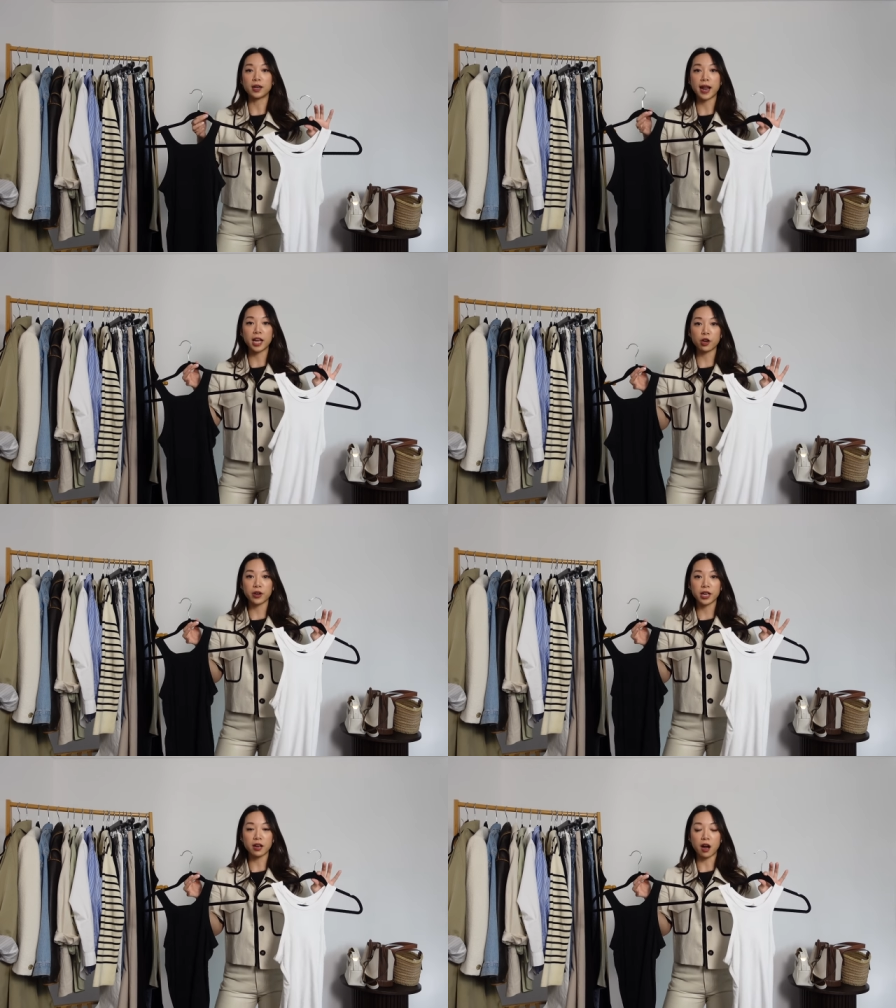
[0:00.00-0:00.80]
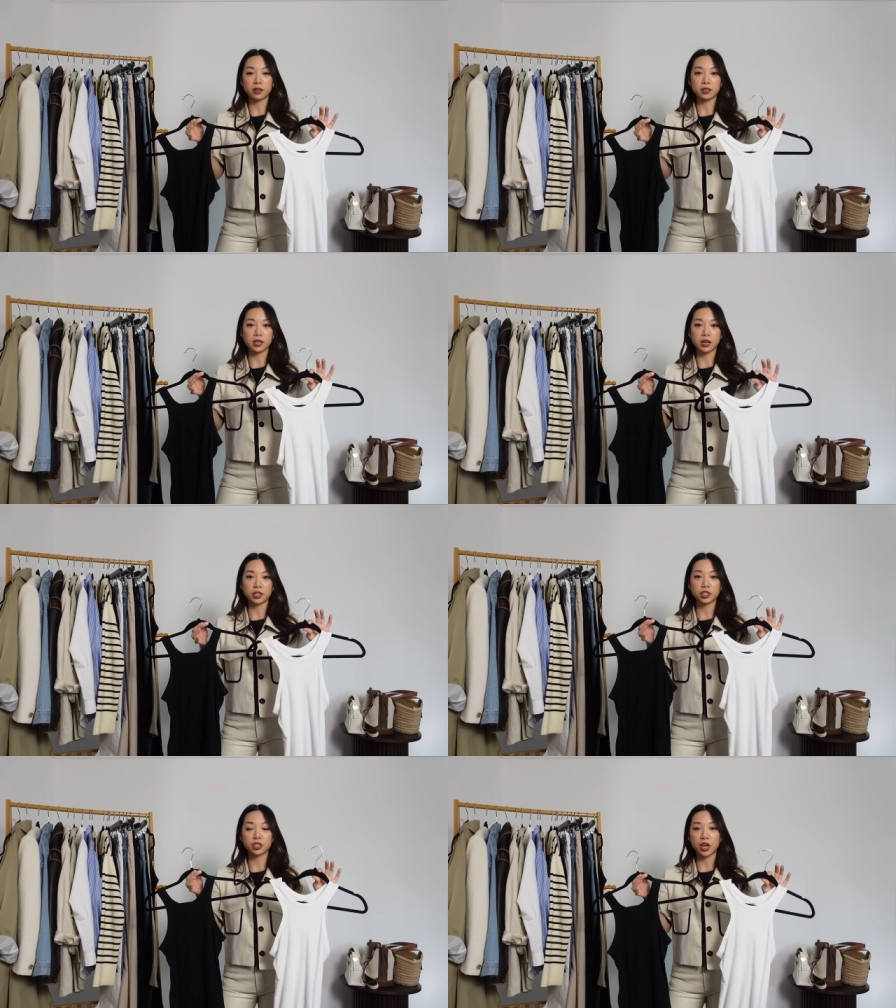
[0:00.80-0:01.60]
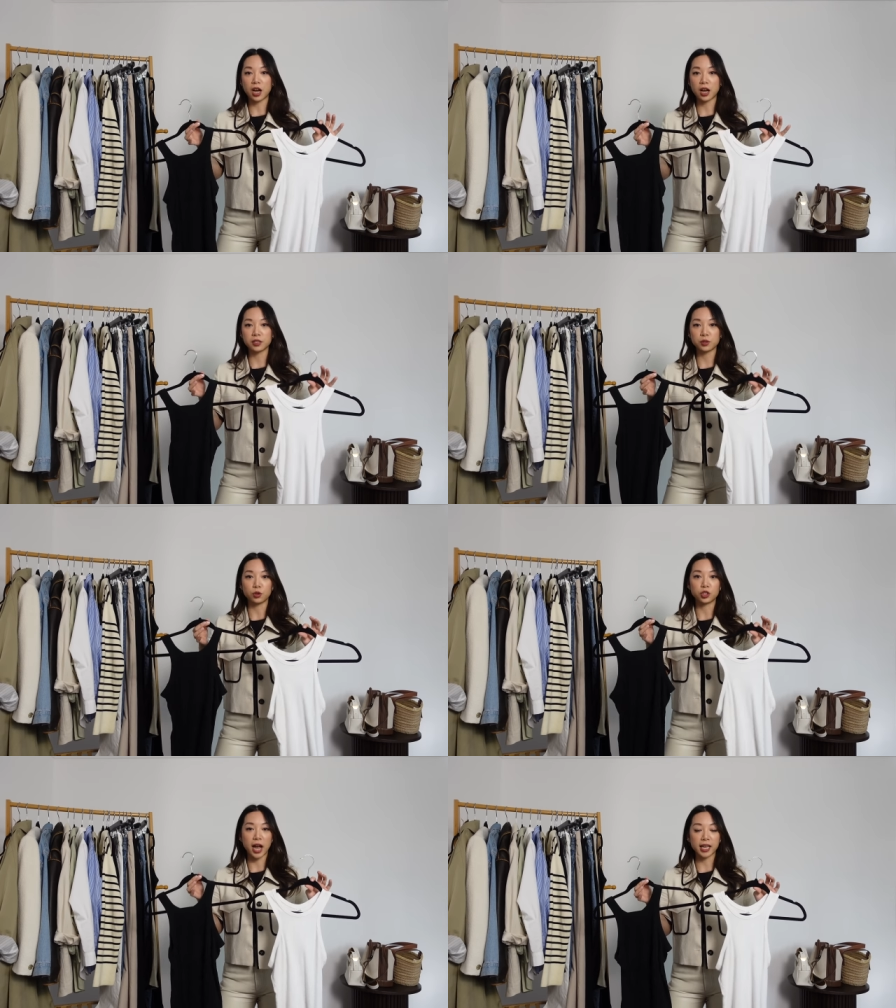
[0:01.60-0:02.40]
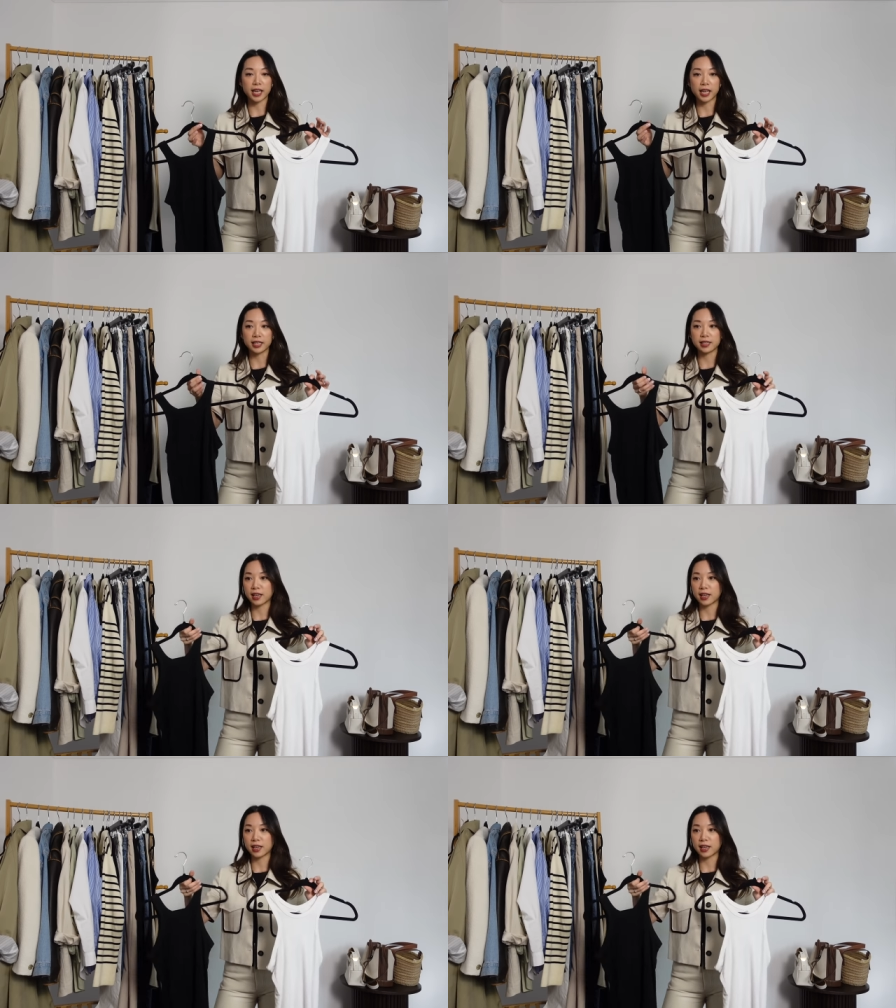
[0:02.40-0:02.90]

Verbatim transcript: layering under shirts or jackets.